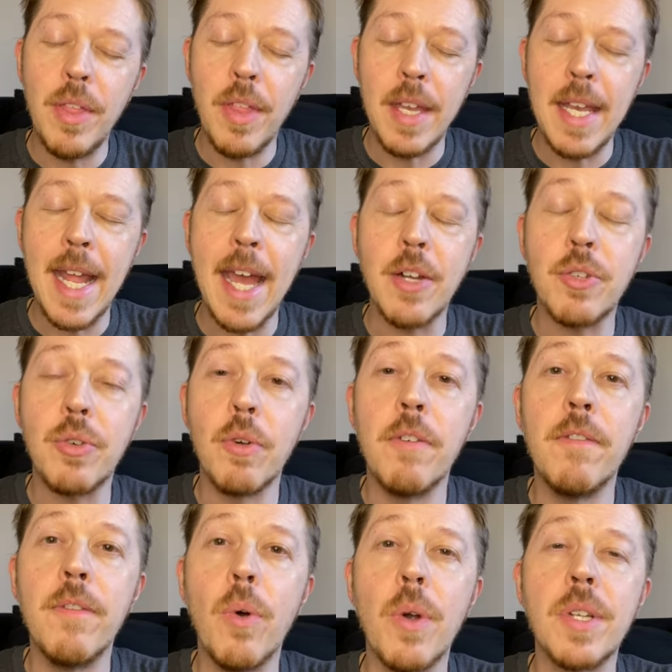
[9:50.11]
the natural
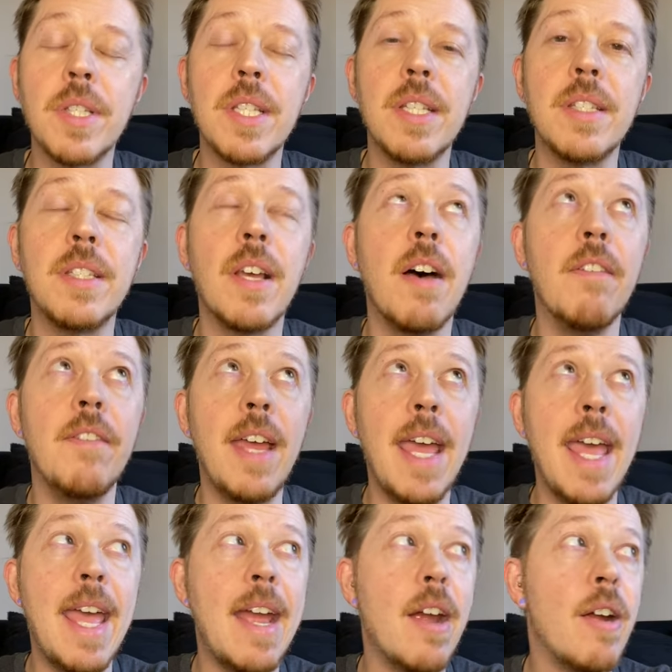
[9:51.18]
forces of
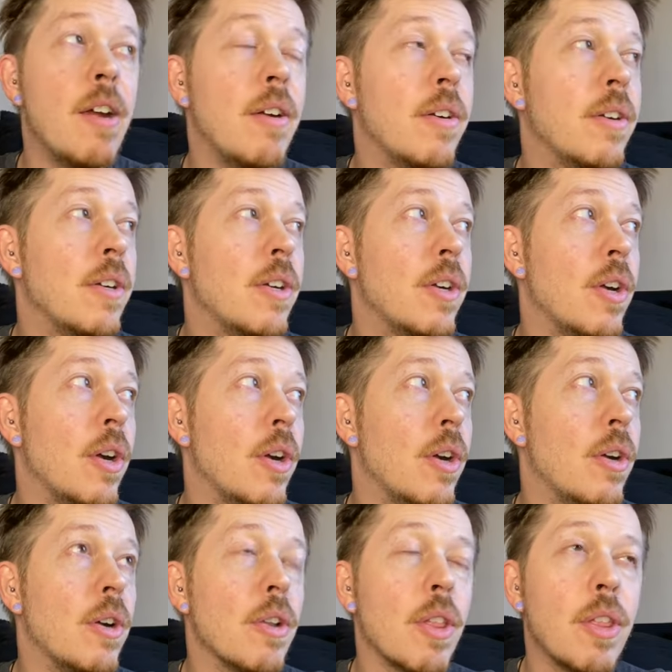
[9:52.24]
air,
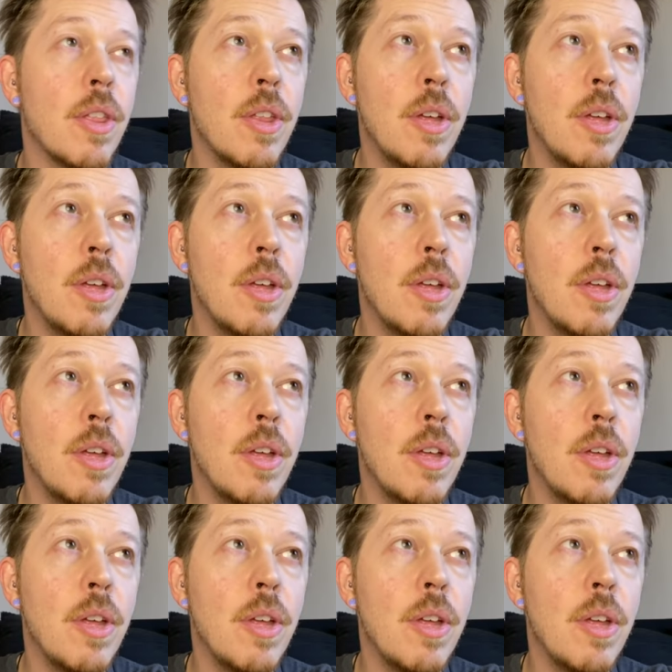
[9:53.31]
earth,